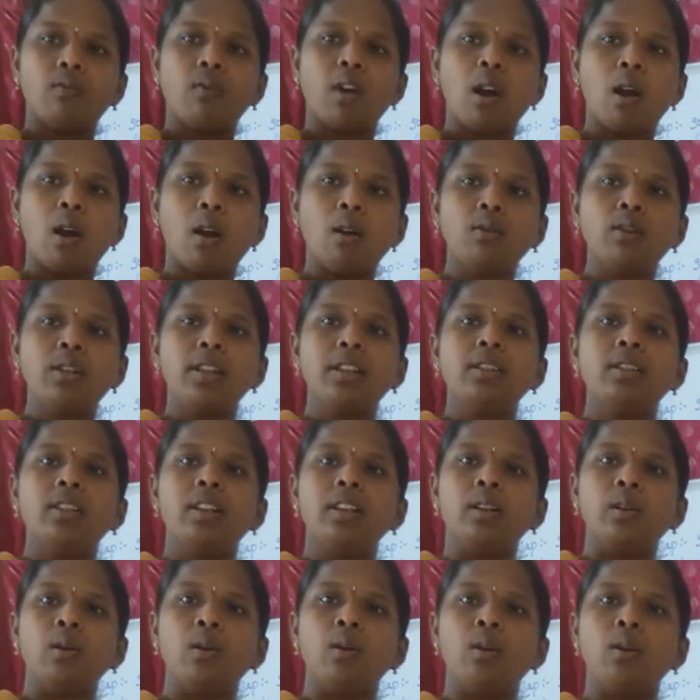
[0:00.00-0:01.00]
how does the
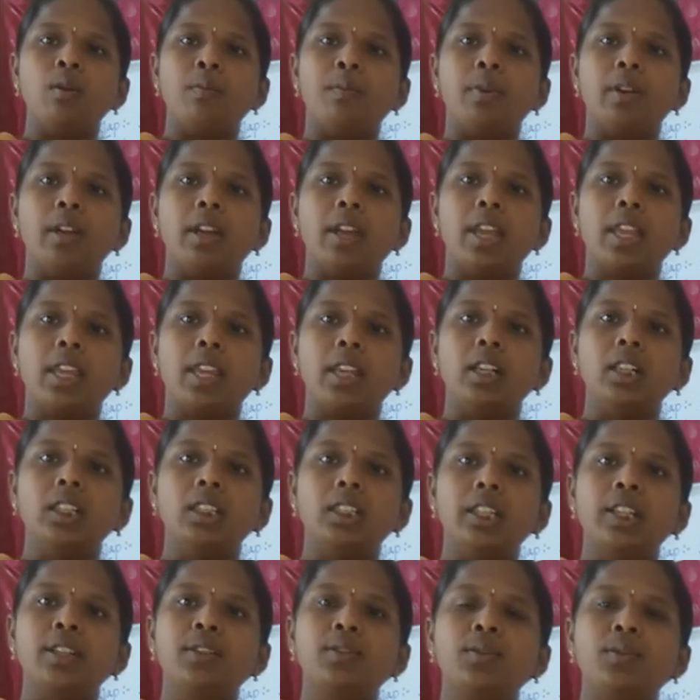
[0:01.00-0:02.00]
globe
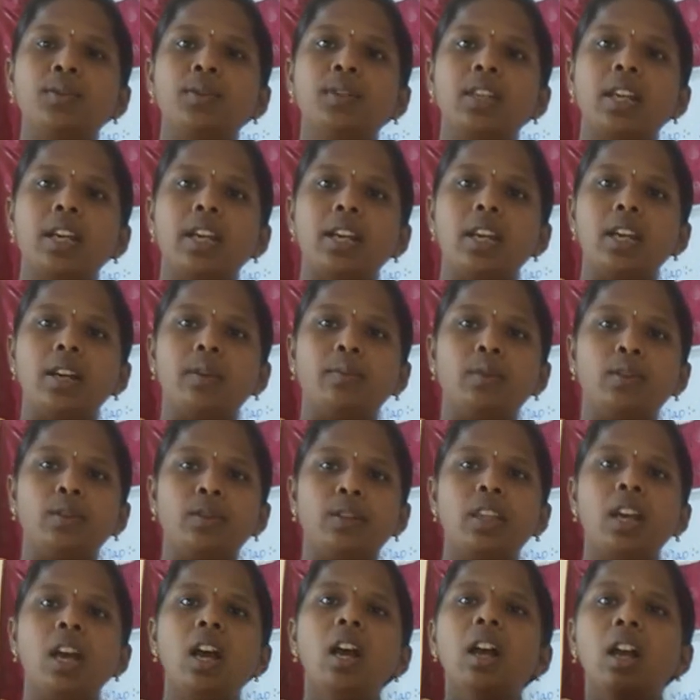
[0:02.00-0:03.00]
earth us to study
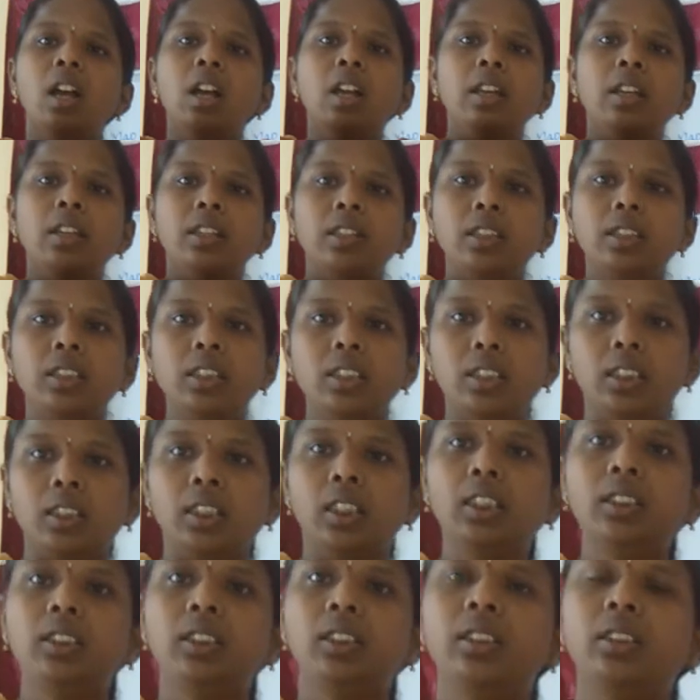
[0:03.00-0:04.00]
about the
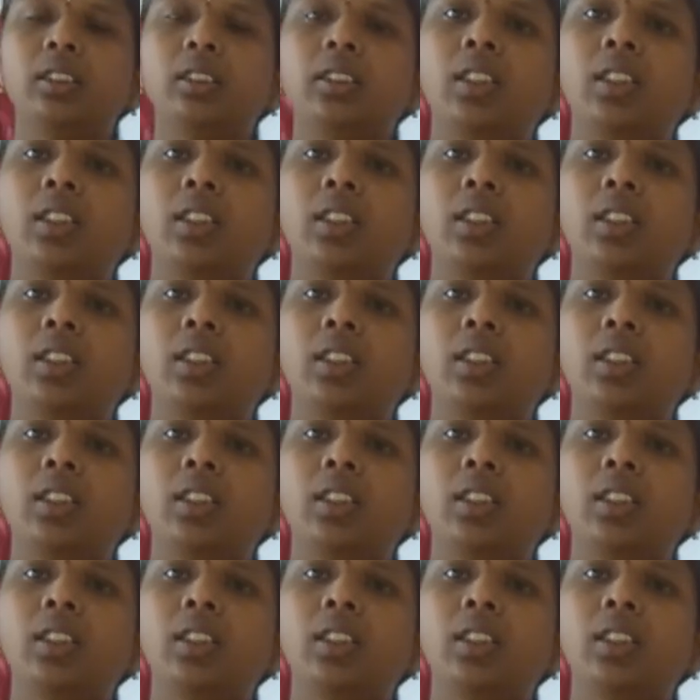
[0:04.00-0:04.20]
earth